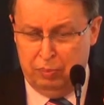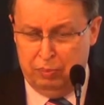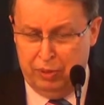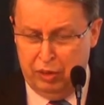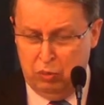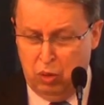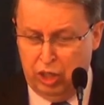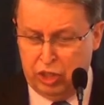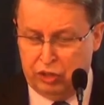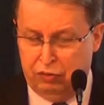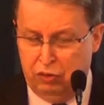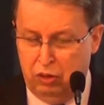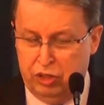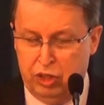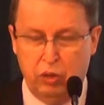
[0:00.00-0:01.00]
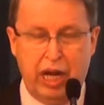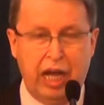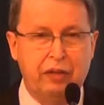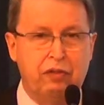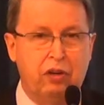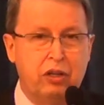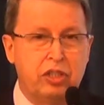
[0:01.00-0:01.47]
be watchful, your
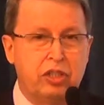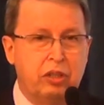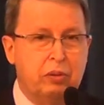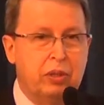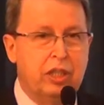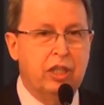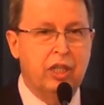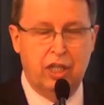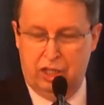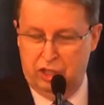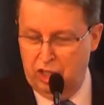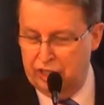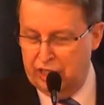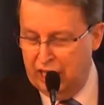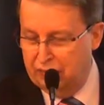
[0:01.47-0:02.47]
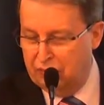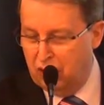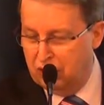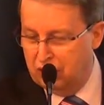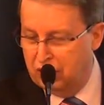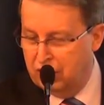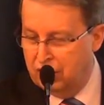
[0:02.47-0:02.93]
adversary, the
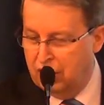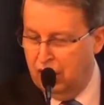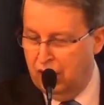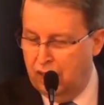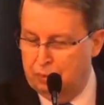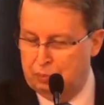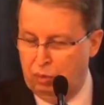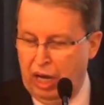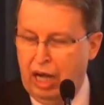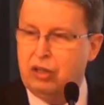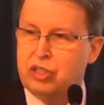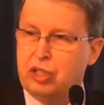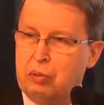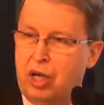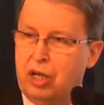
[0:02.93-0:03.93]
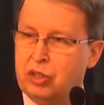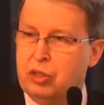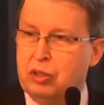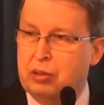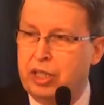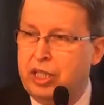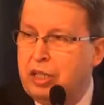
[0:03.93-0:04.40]
devil, uh, prowls around
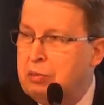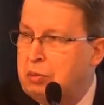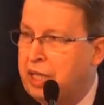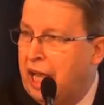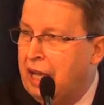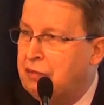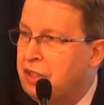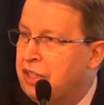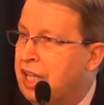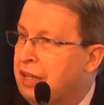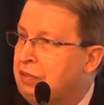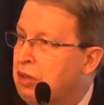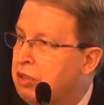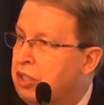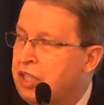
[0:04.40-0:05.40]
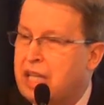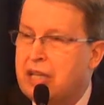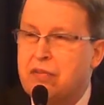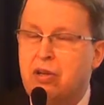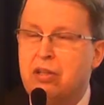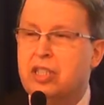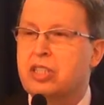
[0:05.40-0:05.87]
you. Here we have the devil. The
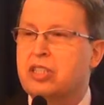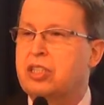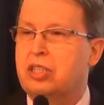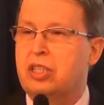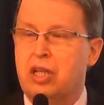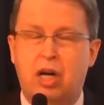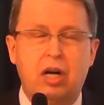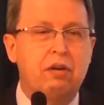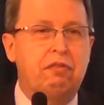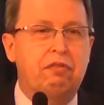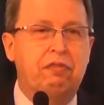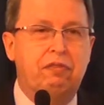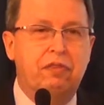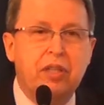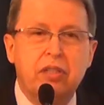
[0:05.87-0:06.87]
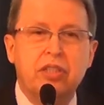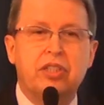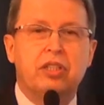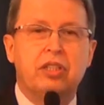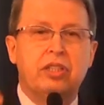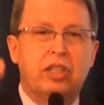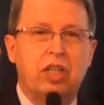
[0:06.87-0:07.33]
devil is our
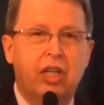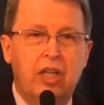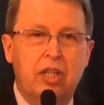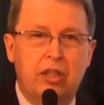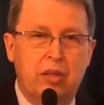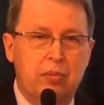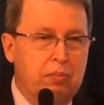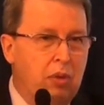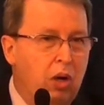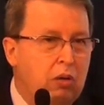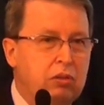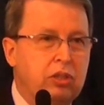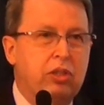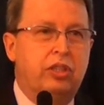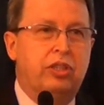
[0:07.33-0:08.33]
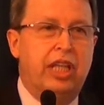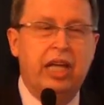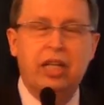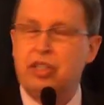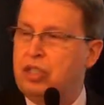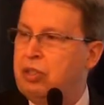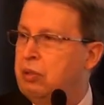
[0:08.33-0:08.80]
fiercest, the most
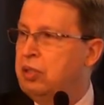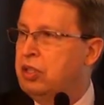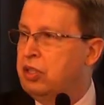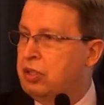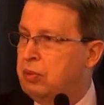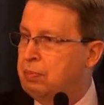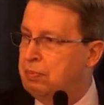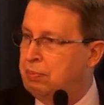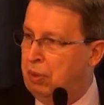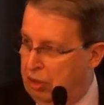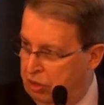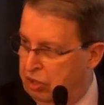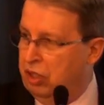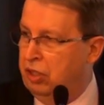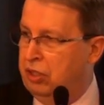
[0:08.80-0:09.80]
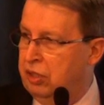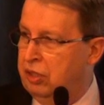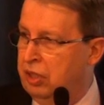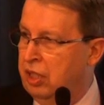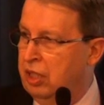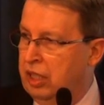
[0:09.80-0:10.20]
dangerous person